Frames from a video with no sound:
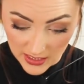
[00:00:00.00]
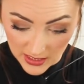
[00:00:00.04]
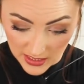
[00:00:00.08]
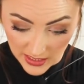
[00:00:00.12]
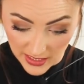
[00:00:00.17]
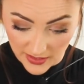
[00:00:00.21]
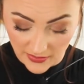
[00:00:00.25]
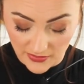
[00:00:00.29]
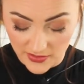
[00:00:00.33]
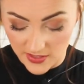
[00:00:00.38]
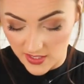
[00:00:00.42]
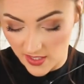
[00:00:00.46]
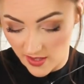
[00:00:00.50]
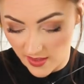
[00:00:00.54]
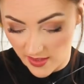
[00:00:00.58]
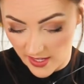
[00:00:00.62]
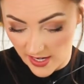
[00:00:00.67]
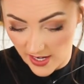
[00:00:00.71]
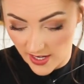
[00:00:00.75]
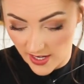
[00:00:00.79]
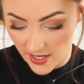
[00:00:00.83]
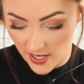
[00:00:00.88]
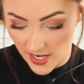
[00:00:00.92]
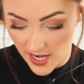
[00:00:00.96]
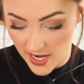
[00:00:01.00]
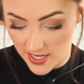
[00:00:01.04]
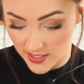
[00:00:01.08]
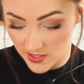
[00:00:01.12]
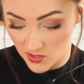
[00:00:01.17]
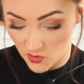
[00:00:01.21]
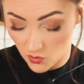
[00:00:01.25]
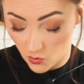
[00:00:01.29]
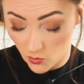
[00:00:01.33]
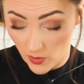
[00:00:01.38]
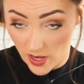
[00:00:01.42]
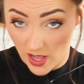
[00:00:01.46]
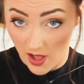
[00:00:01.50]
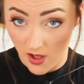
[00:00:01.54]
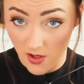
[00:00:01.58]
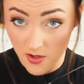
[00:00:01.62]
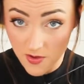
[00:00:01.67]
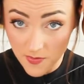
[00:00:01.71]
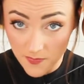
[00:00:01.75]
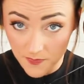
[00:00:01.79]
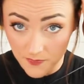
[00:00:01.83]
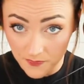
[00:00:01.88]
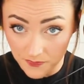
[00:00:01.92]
lift there as well.